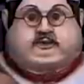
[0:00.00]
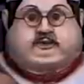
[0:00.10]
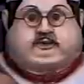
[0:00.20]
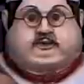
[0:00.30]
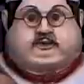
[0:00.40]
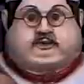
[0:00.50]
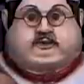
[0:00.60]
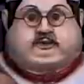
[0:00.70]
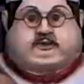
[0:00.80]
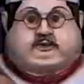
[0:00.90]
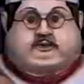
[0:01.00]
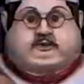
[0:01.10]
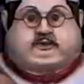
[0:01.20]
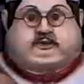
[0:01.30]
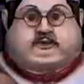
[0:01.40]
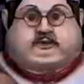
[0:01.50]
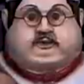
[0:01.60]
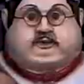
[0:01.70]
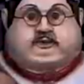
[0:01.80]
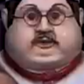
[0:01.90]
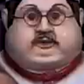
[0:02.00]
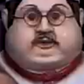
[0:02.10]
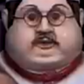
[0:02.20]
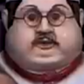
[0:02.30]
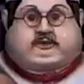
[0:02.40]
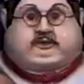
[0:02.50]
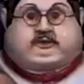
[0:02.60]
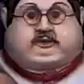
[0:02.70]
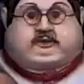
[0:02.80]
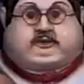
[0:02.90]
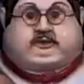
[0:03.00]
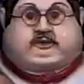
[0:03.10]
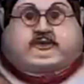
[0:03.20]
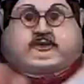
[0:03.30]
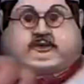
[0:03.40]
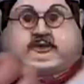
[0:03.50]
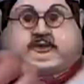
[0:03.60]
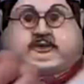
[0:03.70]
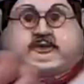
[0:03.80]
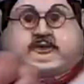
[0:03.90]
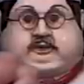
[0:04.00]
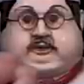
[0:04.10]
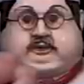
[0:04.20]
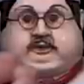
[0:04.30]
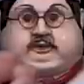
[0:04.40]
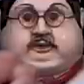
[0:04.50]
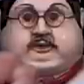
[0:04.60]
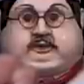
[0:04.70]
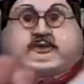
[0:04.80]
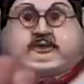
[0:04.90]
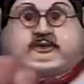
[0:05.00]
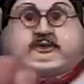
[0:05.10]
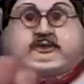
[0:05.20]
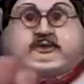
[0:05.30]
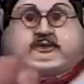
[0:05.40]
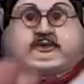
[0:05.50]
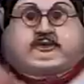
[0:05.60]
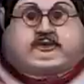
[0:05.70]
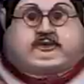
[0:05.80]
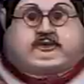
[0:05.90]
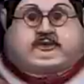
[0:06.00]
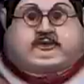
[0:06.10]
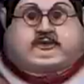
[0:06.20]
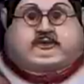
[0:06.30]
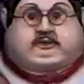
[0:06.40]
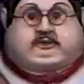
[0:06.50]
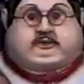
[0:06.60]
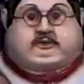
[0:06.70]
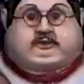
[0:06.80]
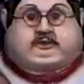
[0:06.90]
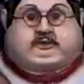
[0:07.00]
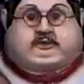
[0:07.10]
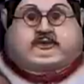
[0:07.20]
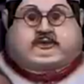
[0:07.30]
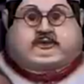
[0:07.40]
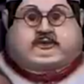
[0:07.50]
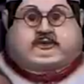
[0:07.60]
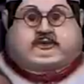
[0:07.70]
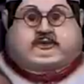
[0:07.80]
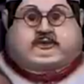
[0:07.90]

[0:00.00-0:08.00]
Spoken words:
No words are spoken by the person on screen.